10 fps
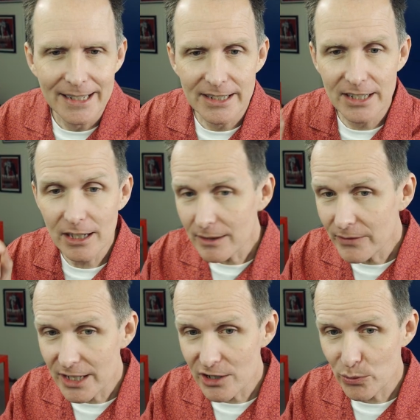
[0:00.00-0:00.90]
None of
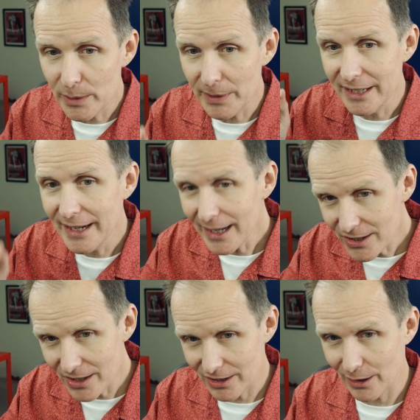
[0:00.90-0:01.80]
these would be
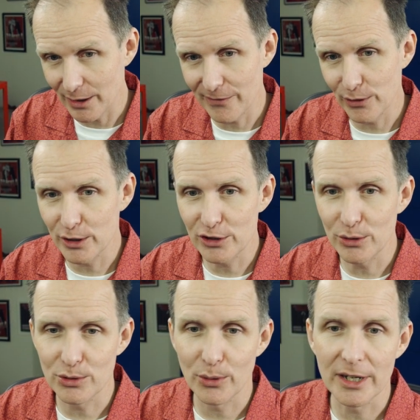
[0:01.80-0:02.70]
necessary for a
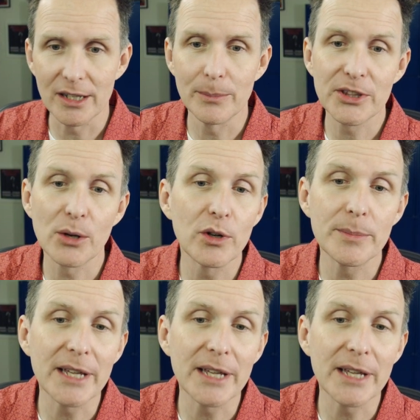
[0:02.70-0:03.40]
tutorial, but they would be